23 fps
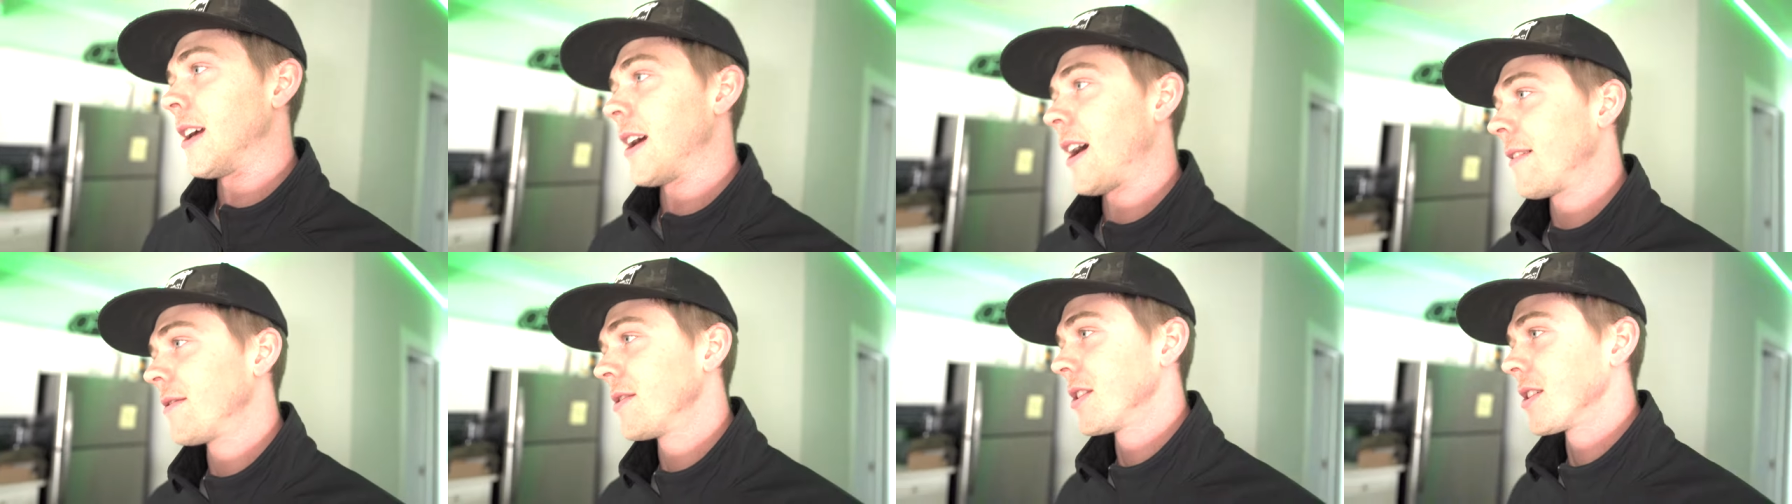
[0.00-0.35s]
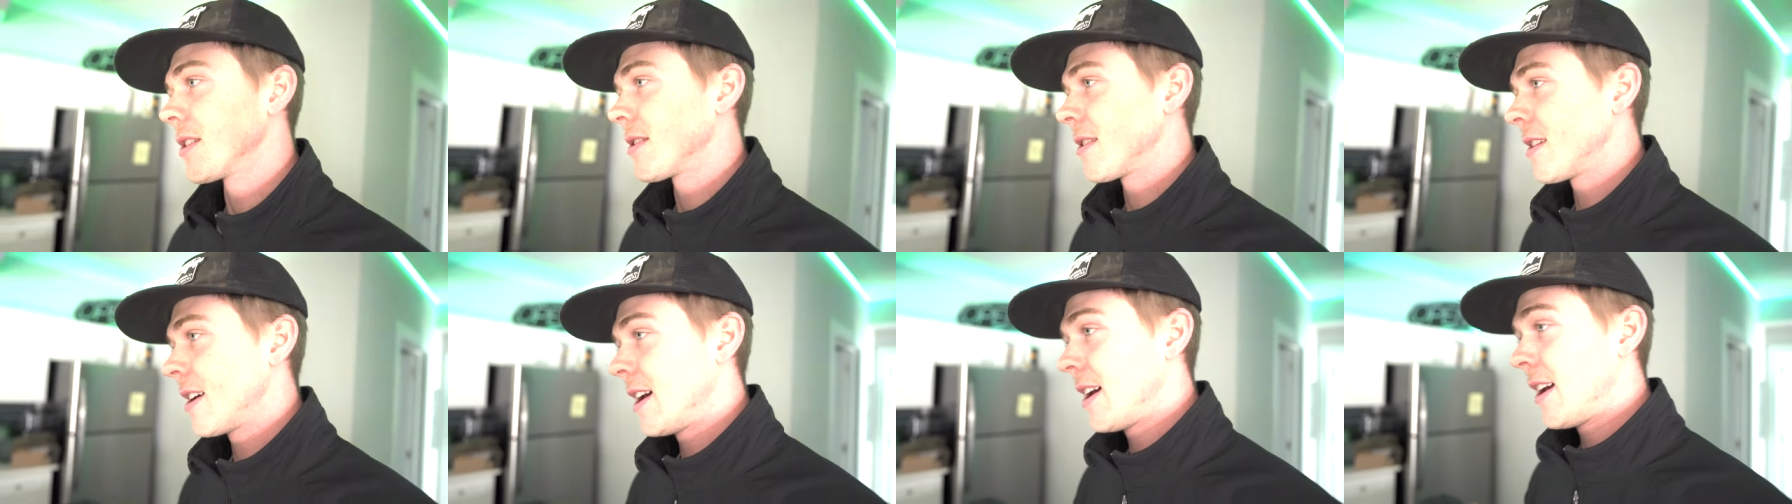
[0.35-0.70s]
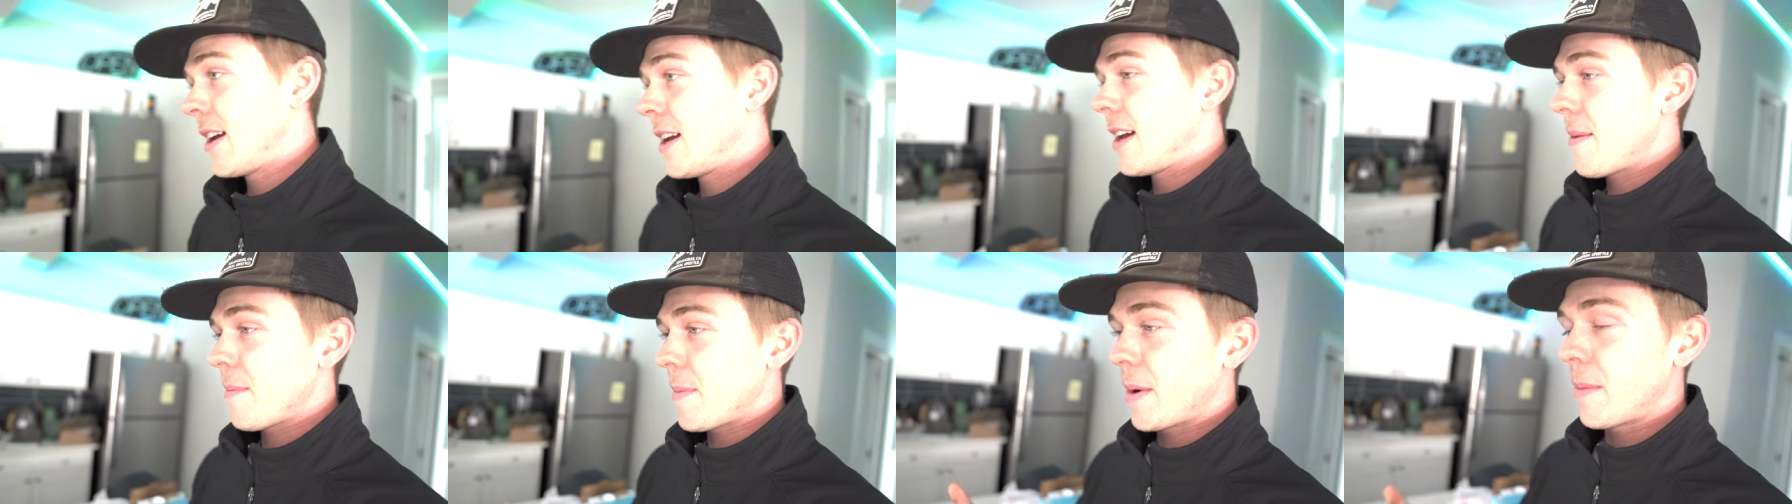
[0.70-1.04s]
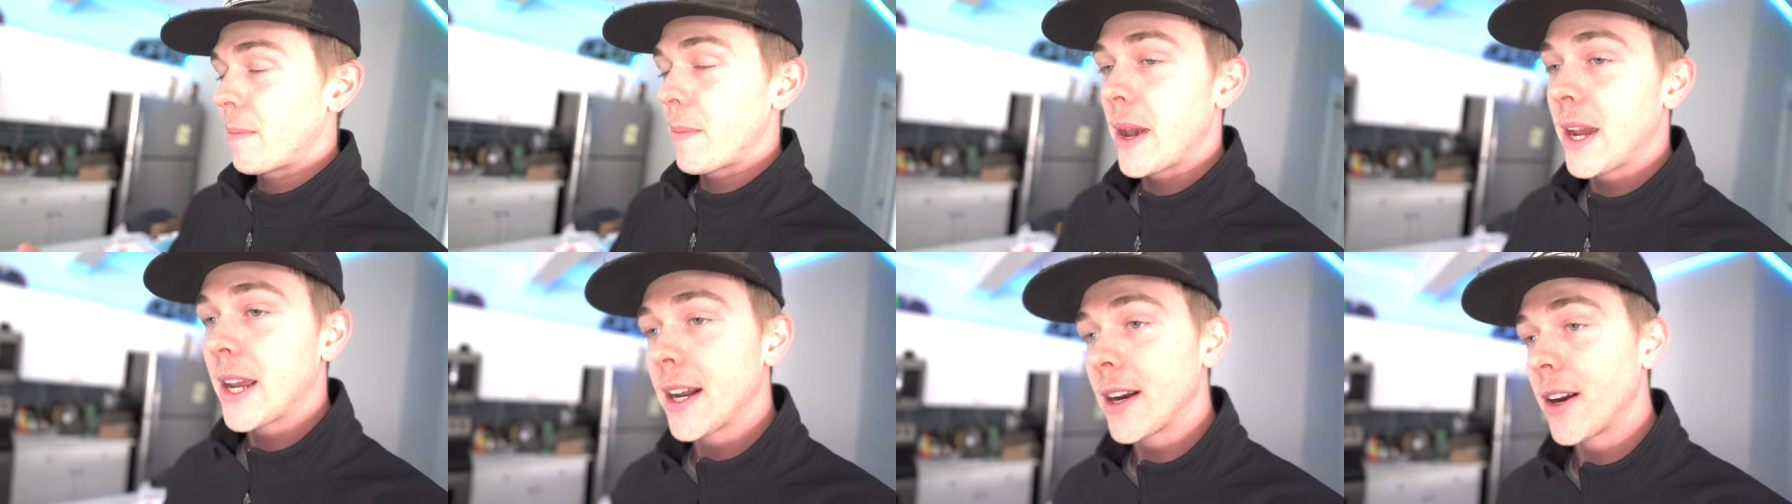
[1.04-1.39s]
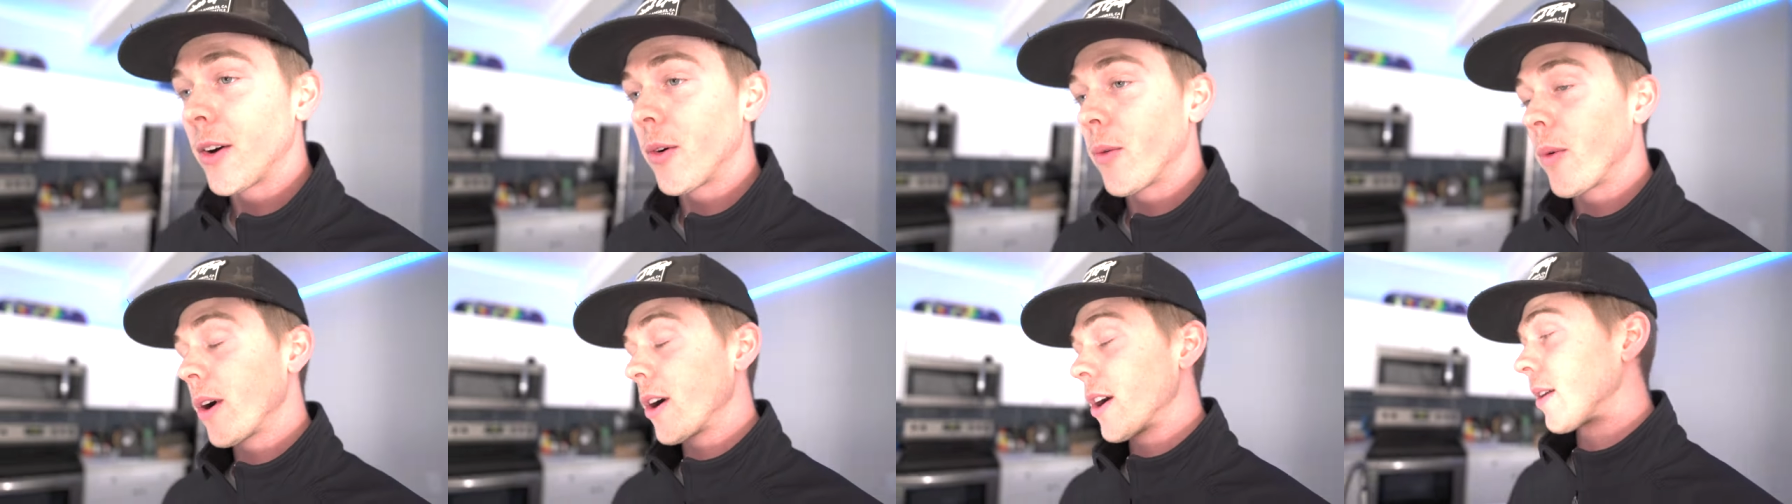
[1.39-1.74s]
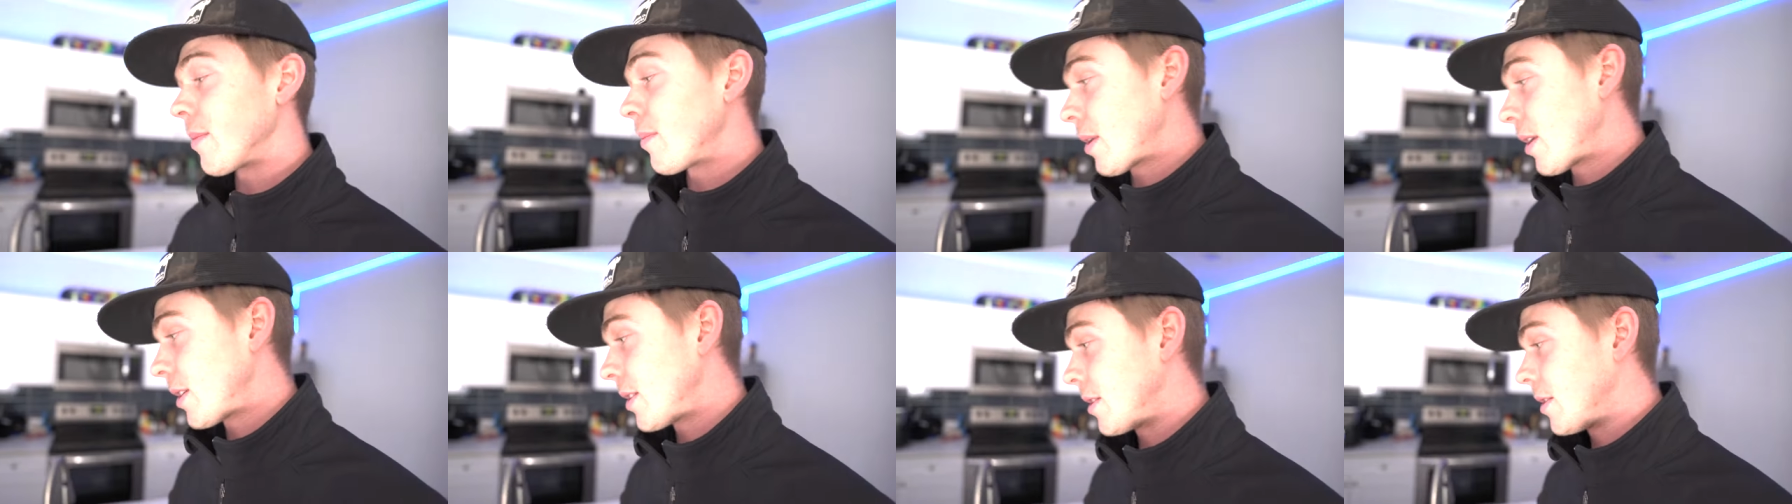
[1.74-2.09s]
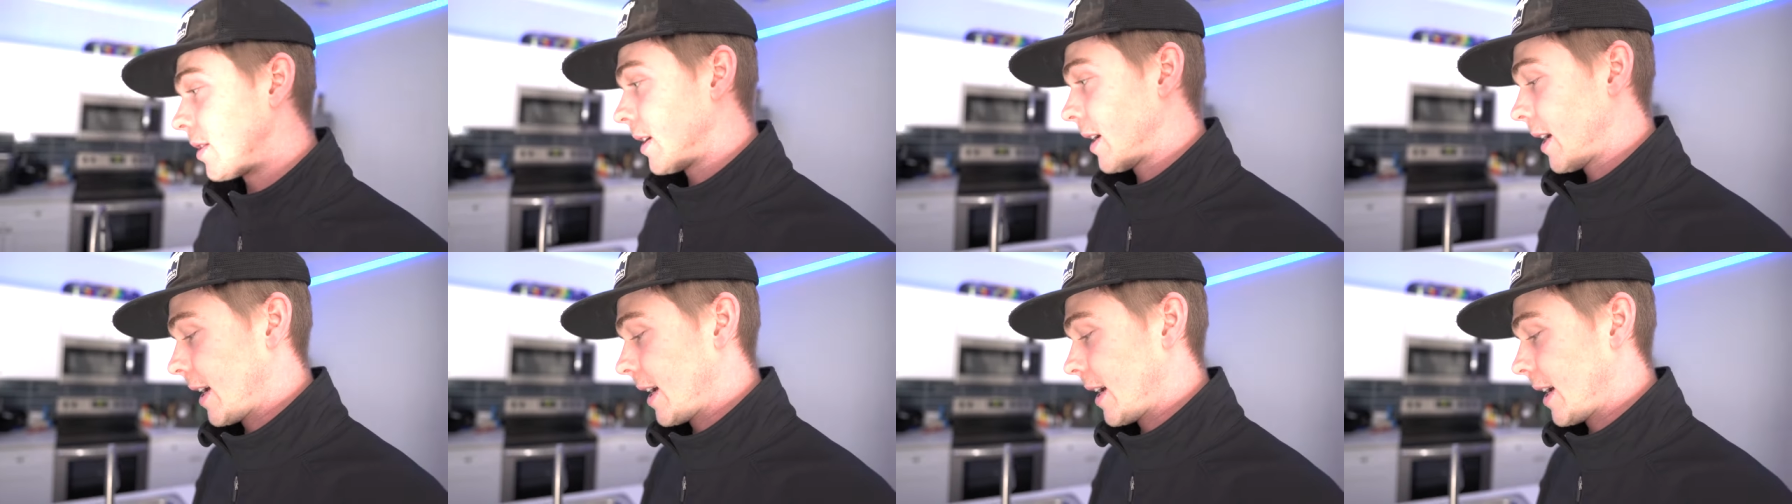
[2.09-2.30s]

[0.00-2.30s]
I've just been making it work, bro.